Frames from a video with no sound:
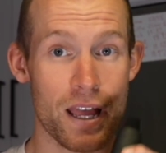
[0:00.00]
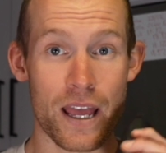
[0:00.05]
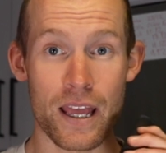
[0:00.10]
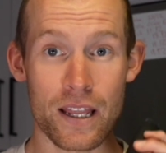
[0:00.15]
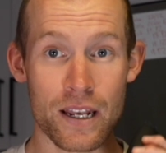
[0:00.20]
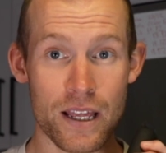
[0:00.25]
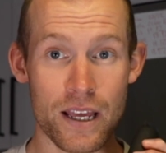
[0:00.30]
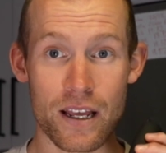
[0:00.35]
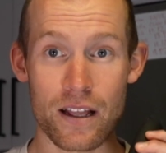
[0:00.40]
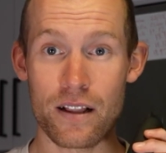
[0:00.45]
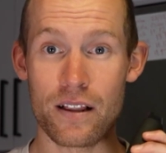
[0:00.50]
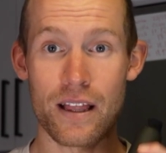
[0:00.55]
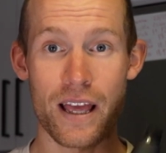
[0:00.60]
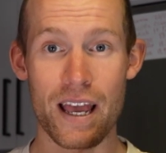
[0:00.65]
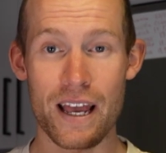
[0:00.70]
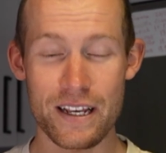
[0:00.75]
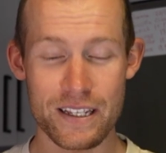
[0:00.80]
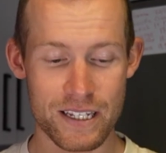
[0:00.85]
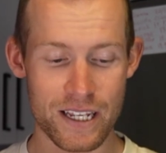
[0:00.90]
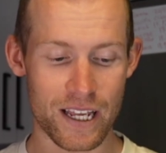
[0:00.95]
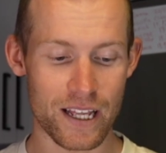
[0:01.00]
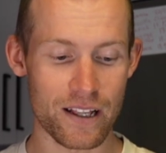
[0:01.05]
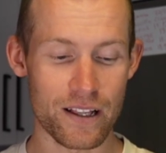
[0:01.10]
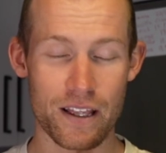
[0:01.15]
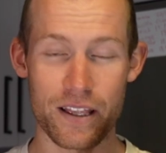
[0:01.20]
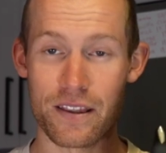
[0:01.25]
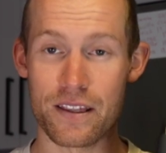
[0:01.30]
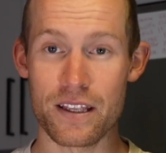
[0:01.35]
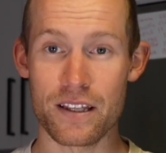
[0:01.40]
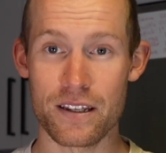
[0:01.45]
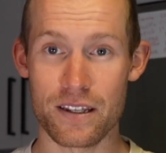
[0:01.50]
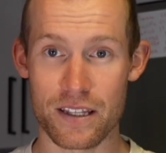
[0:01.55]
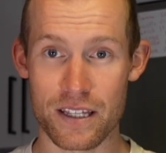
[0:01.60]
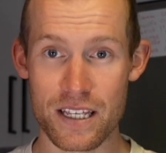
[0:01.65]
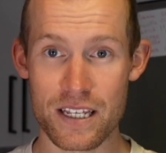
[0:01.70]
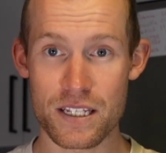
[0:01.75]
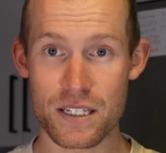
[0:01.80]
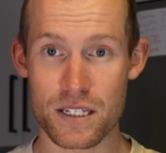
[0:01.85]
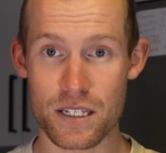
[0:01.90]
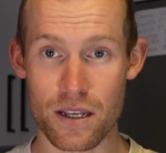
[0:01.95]
inhale, exhale, and then
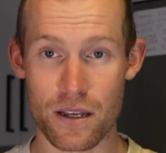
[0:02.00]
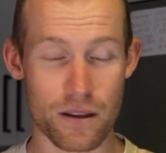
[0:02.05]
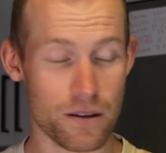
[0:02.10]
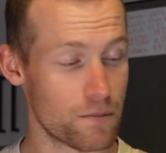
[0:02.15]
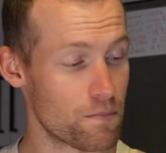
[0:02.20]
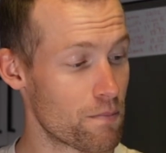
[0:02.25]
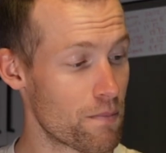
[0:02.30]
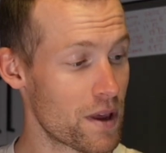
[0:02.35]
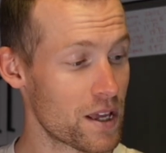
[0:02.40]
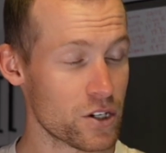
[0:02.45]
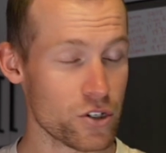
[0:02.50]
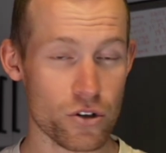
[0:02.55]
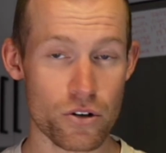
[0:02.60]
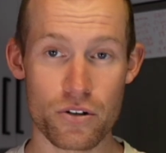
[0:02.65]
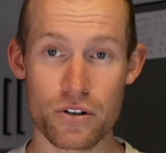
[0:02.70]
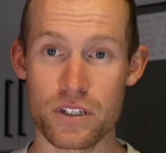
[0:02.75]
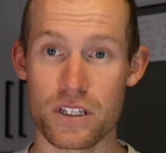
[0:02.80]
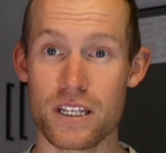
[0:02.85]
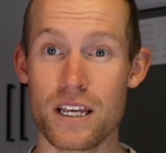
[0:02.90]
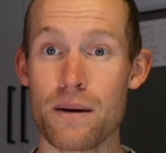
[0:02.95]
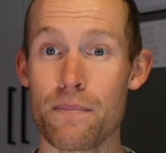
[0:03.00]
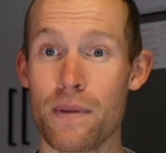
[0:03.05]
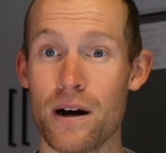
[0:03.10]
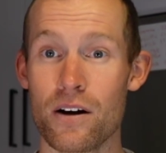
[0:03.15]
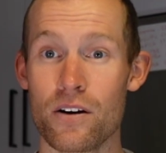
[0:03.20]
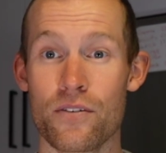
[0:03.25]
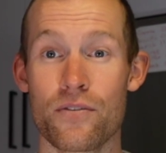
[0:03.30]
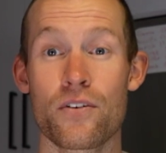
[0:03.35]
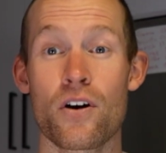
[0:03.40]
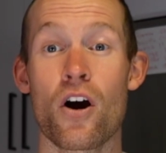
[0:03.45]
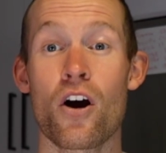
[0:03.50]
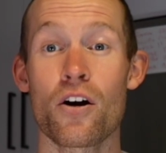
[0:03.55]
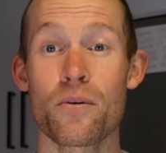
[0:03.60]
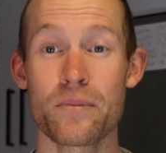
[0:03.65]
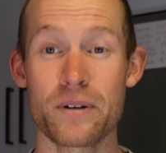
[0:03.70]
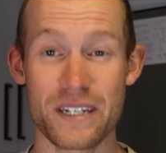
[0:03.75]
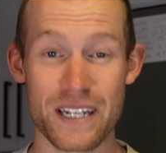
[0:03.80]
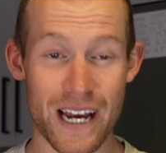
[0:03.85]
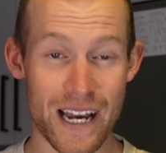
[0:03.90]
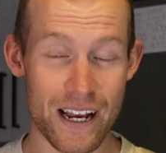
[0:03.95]
this measures the amount of
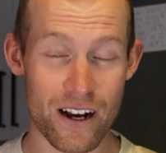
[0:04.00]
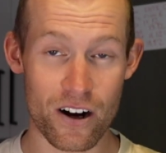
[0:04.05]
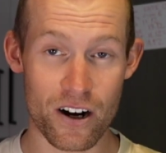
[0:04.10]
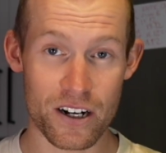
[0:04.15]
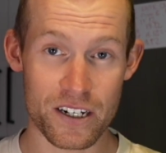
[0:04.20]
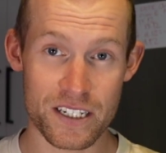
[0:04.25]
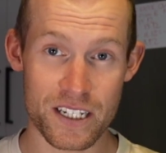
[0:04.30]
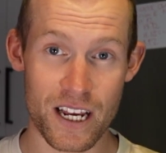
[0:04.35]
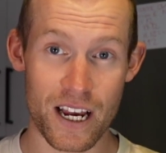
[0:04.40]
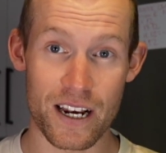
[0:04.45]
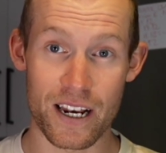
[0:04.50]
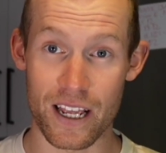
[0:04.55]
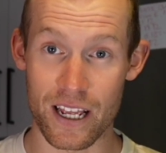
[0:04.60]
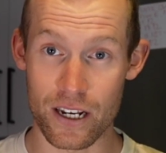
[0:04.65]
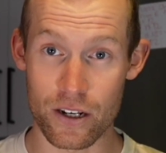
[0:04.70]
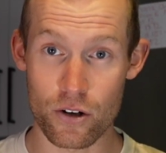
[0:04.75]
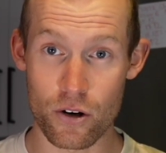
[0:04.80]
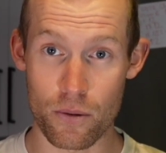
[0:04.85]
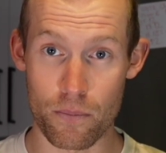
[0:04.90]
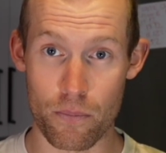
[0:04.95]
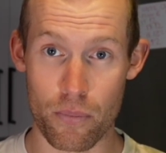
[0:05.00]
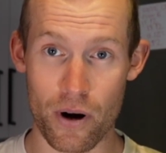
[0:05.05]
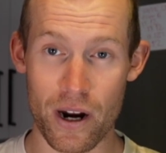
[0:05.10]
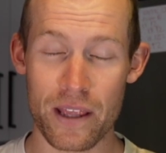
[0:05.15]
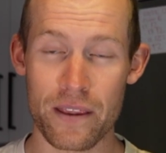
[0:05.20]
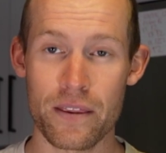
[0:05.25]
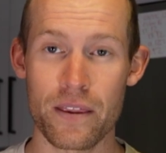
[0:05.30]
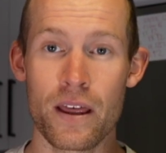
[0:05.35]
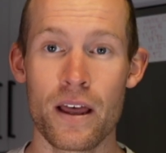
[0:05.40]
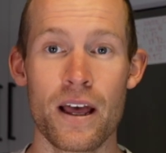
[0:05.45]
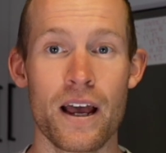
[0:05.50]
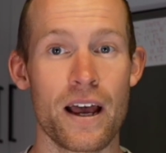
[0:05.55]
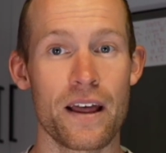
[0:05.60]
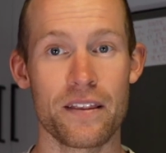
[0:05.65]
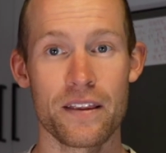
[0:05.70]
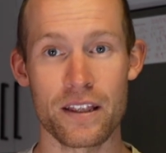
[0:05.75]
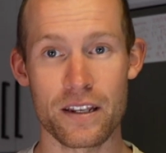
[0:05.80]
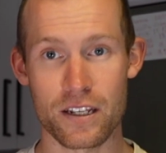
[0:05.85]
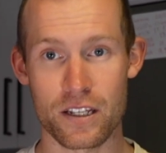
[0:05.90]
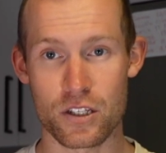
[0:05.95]
carbon dioxide in your breath
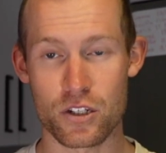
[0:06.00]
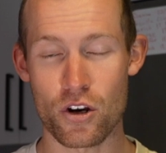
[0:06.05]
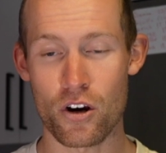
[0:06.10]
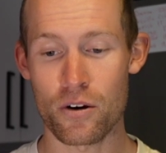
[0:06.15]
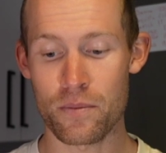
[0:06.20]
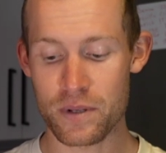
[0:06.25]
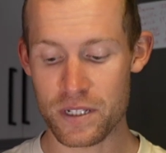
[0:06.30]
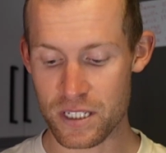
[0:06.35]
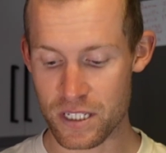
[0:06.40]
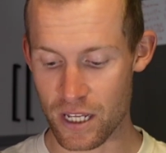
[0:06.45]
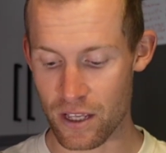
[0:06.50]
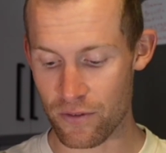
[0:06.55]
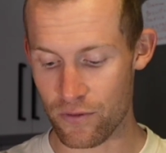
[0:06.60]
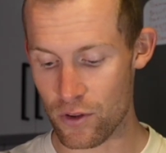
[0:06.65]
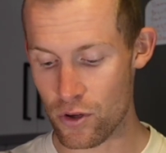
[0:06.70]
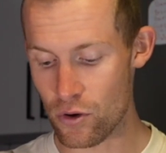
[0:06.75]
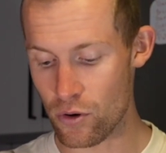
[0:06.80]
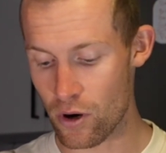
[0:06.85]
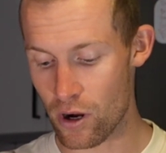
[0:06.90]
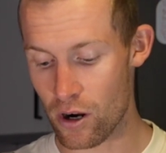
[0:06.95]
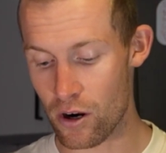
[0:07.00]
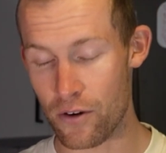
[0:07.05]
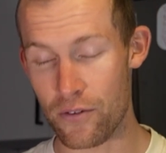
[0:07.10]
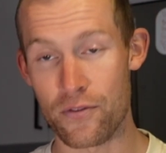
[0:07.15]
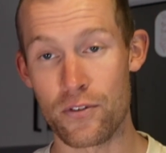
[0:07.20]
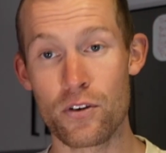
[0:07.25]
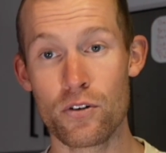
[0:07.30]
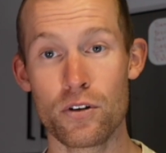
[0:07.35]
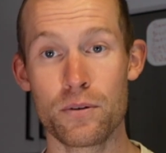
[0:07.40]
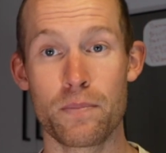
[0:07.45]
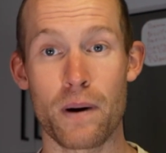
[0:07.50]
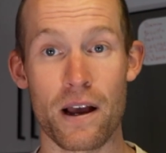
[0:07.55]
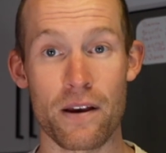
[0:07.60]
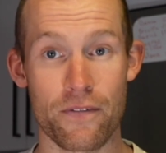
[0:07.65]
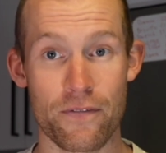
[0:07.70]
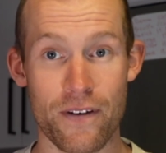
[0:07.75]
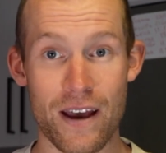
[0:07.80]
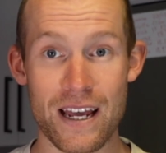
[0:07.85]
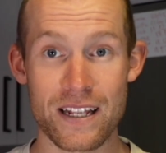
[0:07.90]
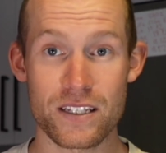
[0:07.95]
and then determines if you are fueled by
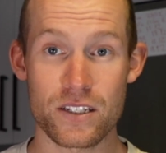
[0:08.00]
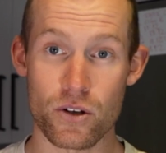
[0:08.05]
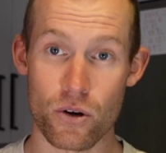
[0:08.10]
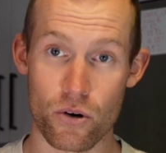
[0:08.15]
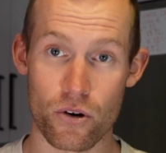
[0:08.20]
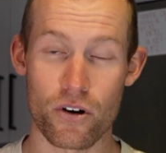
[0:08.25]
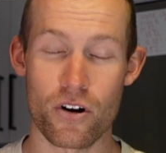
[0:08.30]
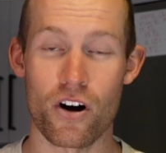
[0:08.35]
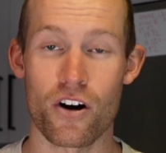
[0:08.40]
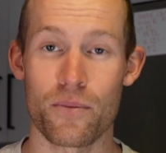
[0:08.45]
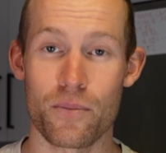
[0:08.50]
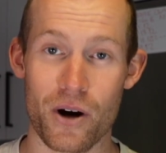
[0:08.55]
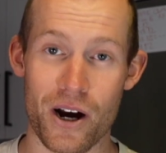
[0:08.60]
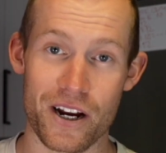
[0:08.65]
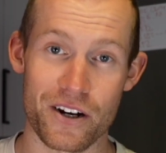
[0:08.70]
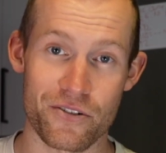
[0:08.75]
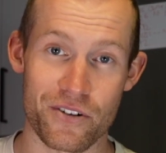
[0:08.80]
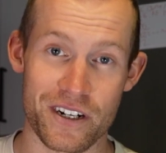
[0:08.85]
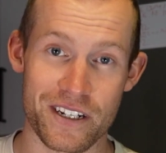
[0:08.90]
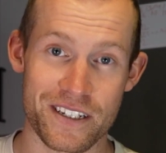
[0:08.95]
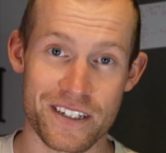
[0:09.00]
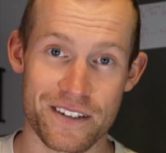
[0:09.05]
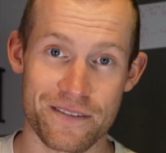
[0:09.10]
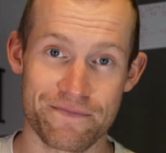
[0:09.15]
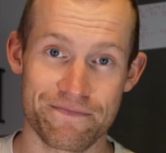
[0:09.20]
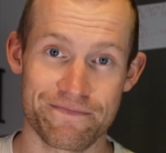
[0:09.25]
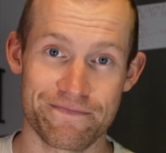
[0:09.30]
fats or carbohydrates.